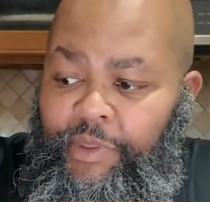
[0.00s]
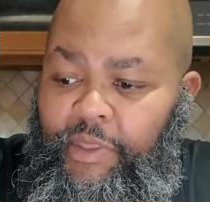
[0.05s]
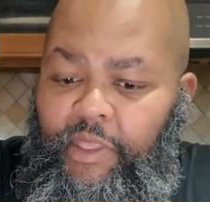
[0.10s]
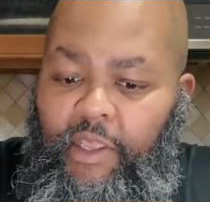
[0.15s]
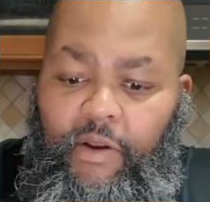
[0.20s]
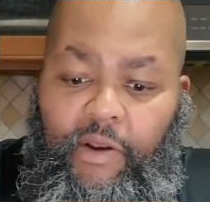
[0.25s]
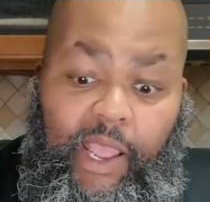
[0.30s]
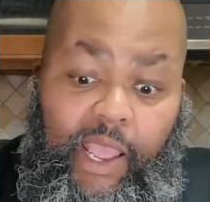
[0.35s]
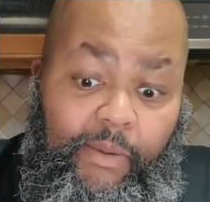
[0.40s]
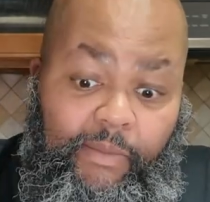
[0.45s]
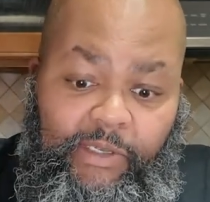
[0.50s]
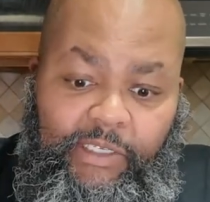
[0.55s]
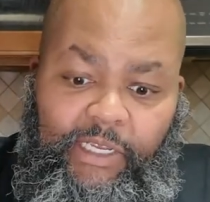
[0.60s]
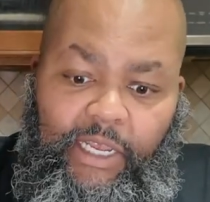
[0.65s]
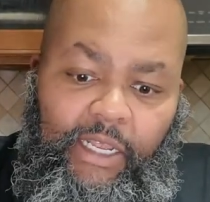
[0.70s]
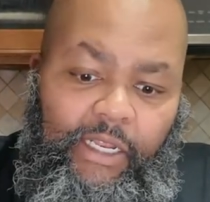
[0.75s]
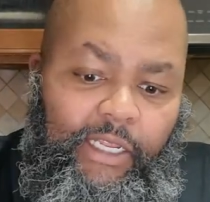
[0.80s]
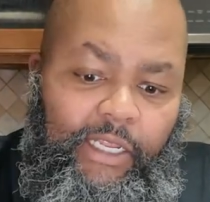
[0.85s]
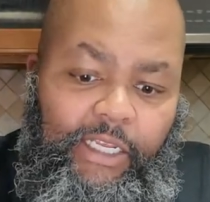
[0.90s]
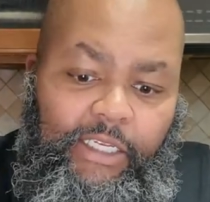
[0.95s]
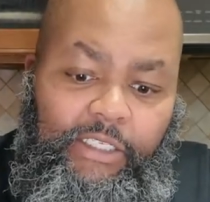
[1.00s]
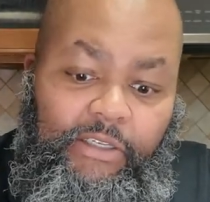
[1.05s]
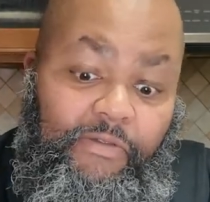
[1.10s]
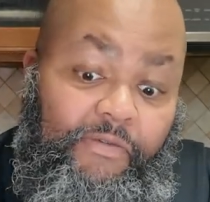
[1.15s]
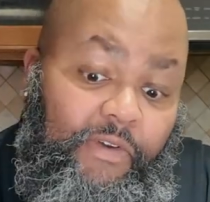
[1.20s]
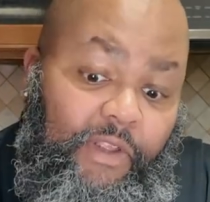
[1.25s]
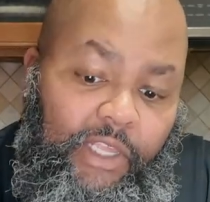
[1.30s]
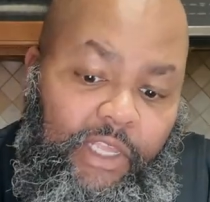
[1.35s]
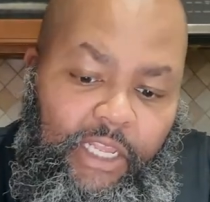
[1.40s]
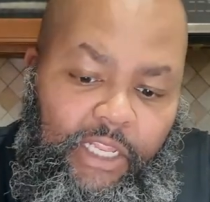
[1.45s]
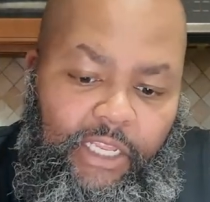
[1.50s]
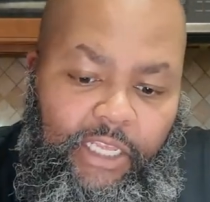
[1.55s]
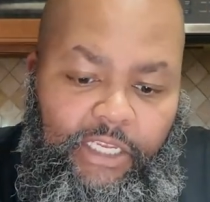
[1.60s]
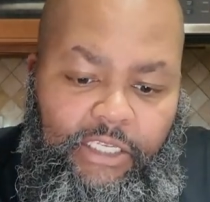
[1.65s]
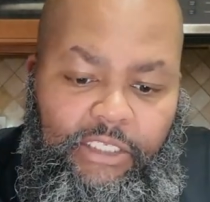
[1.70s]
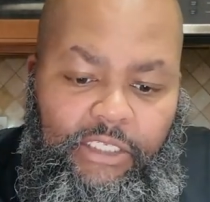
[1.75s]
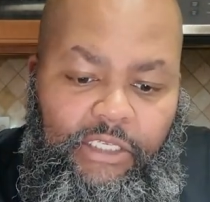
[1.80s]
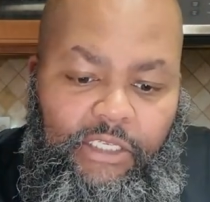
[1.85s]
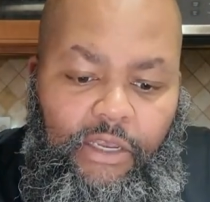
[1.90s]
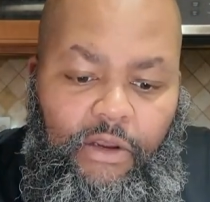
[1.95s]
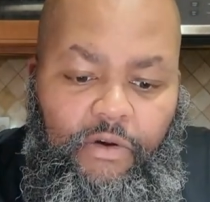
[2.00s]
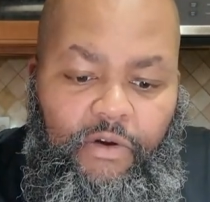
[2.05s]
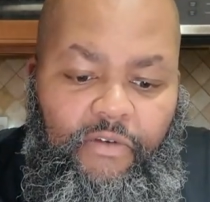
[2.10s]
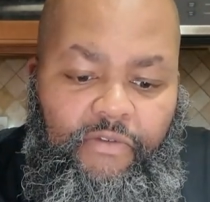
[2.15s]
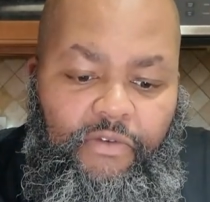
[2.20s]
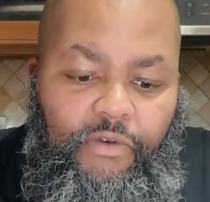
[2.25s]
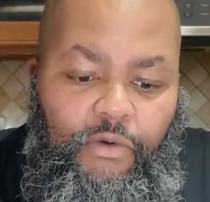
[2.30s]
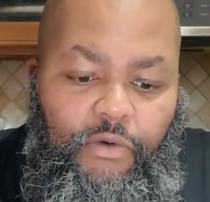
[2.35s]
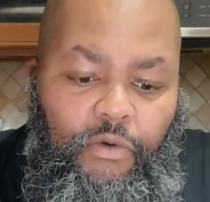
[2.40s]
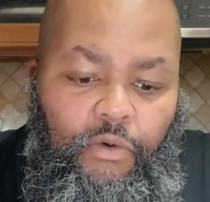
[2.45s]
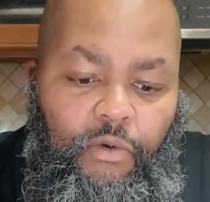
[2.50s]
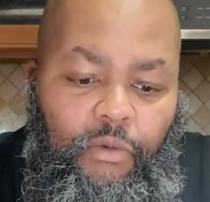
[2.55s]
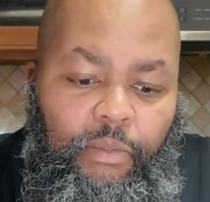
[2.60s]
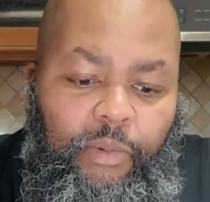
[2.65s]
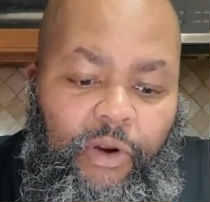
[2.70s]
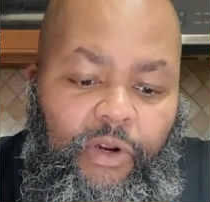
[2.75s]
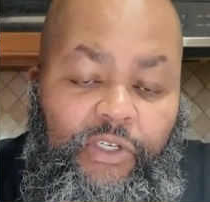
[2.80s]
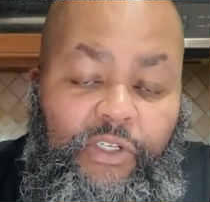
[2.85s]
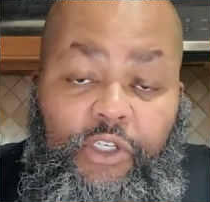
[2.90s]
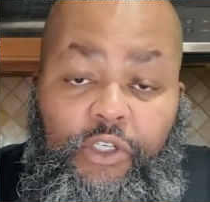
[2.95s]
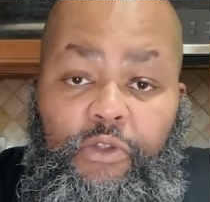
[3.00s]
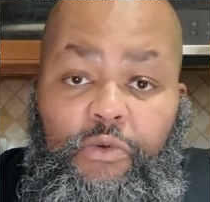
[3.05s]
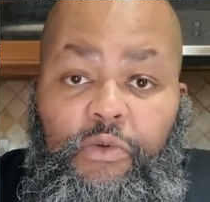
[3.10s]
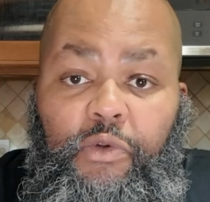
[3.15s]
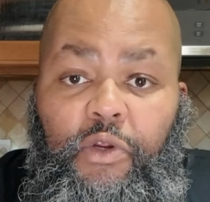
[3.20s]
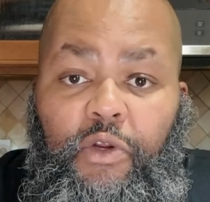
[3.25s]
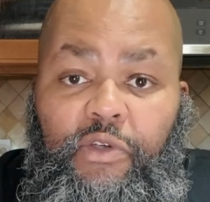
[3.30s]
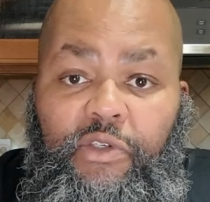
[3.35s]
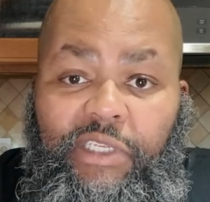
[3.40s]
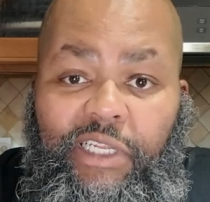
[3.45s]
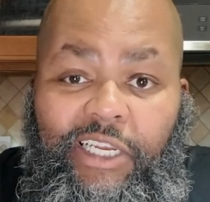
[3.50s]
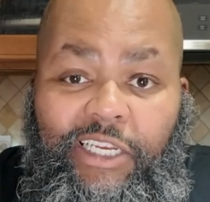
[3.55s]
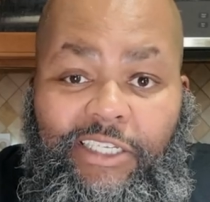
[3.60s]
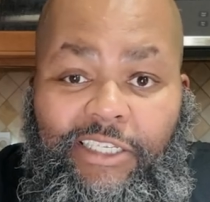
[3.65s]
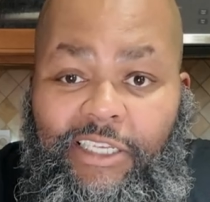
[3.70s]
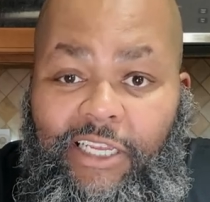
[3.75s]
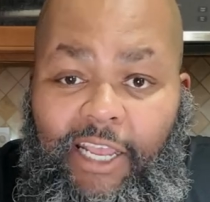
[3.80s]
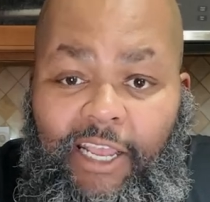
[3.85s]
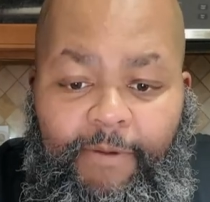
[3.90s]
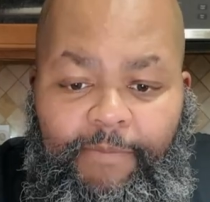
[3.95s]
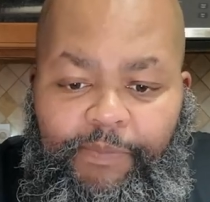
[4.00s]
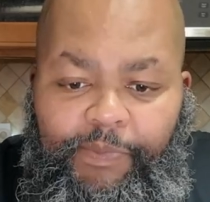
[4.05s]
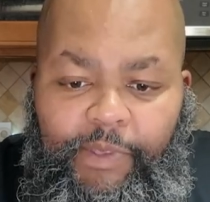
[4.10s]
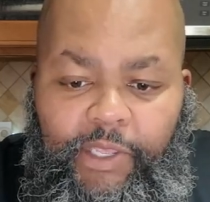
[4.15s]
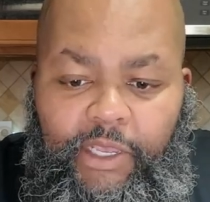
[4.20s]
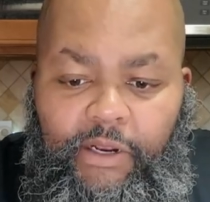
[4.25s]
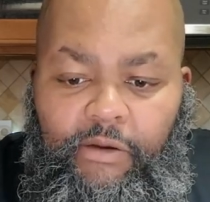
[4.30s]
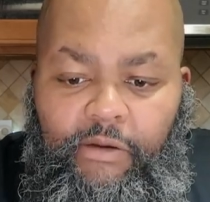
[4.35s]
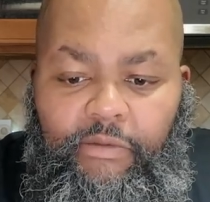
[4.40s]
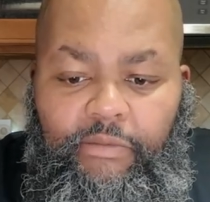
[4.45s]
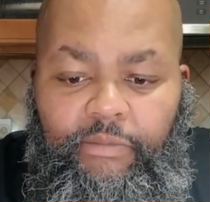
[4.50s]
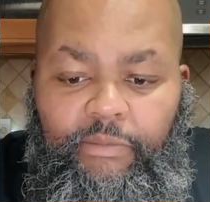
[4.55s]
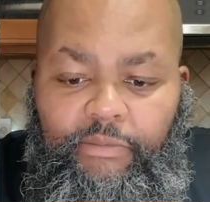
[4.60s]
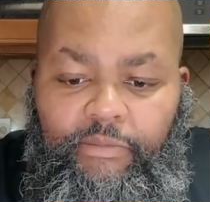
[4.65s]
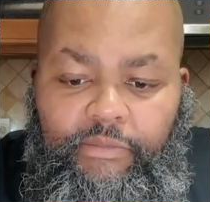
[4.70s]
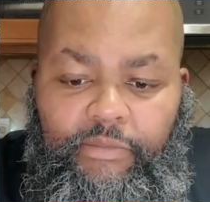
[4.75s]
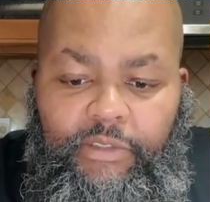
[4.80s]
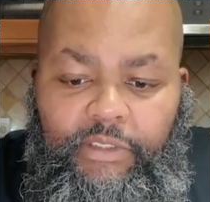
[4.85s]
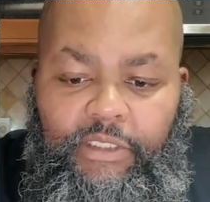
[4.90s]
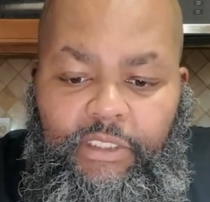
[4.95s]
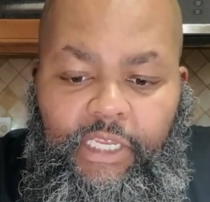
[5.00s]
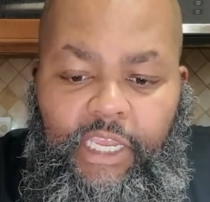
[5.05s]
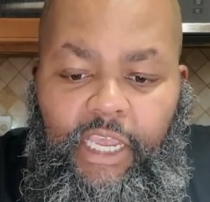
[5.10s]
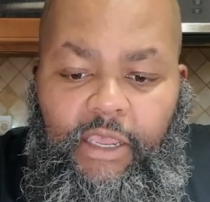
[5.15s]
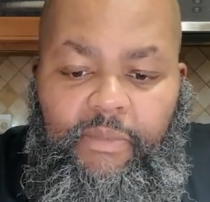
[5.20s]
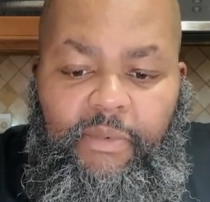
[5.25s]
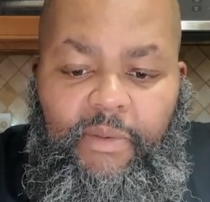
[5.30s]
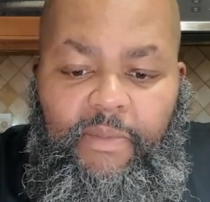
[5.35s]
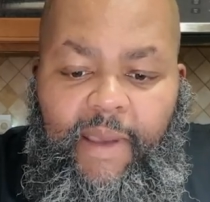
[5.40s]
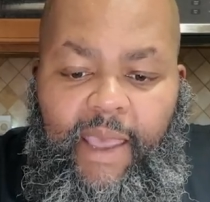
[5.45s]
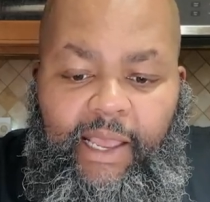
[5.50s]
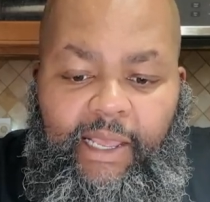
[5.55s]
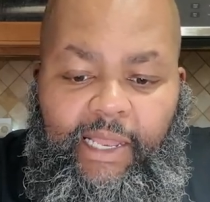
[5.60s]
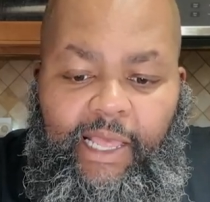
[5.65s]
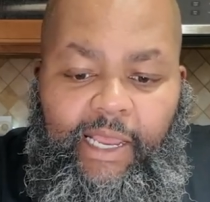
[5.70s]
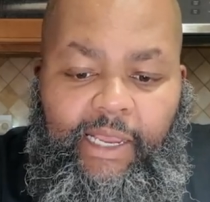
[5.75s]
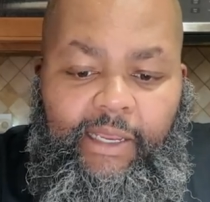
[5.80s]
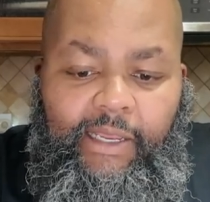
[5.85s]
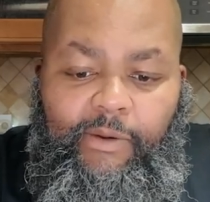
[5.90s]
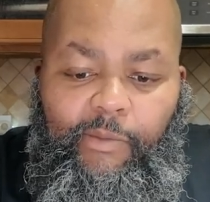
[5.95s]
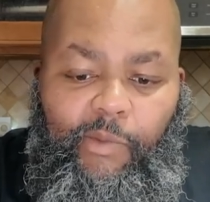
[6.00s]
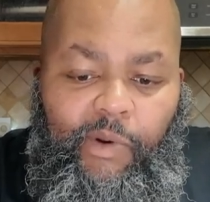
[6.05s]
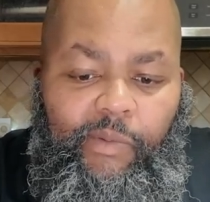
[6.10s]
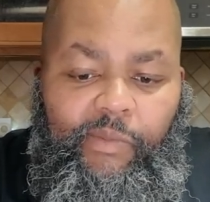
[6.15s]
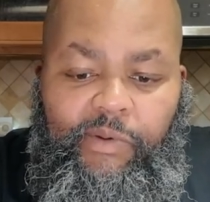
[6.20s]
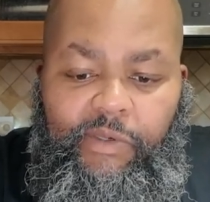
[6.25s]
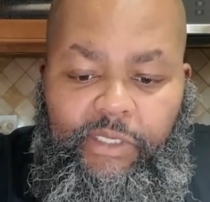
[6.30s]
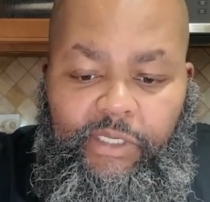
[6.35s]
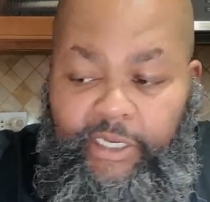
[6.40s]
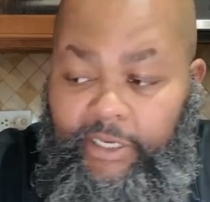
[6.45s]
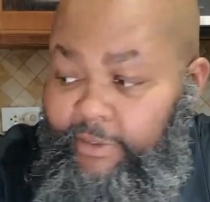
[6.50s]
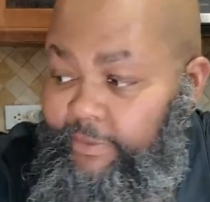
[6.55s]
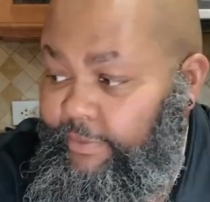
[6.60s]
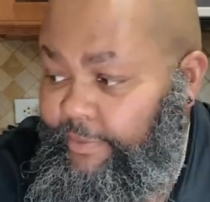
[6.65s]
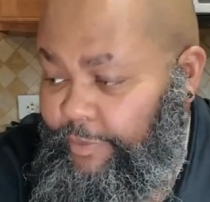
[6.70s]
They're Amazon links, affiliate links. So if you purchase through those links, it'll kick me back like 1%.